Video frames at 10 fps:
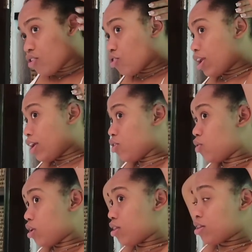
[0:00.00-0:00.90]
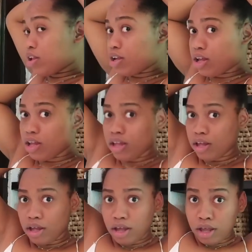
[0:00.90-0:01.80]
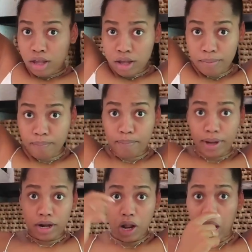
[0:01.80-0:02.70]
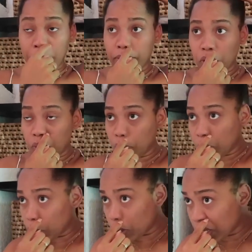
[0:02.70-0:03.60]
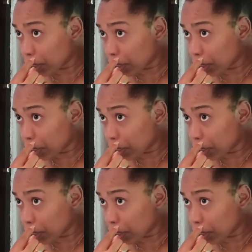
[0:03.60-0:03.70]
Should I do a sleek bun updo?